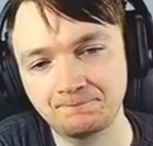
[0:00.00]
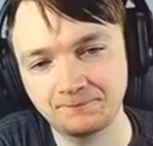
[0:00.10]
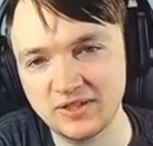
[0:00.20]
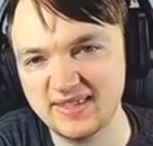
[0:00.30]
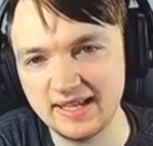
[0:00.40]

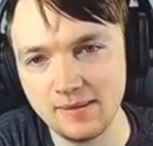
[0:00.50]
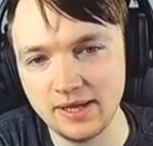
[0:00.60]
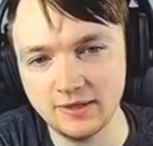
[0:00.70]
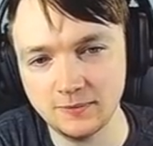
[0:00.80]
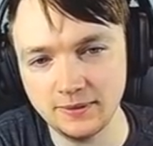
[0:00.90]
Because the game
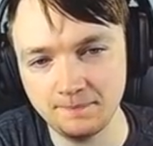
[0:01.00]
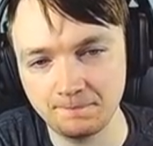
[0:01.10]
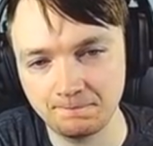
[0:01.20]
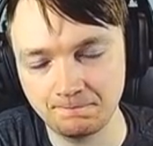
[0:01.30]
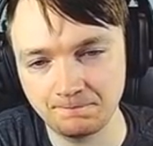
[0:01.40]
hates me.
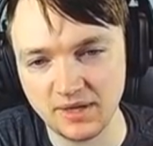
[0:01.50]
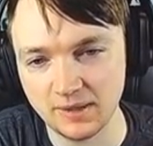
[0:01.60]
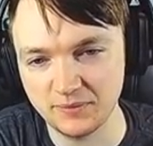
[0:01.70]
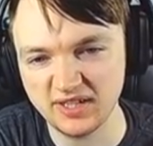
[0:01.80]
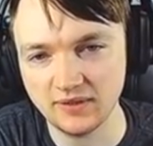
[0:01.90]
And
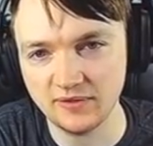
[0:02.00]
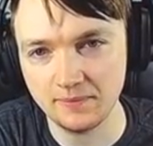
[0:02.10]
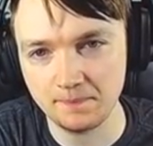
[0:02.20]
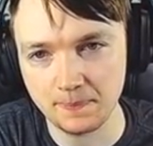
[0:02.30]
I'm sick of it.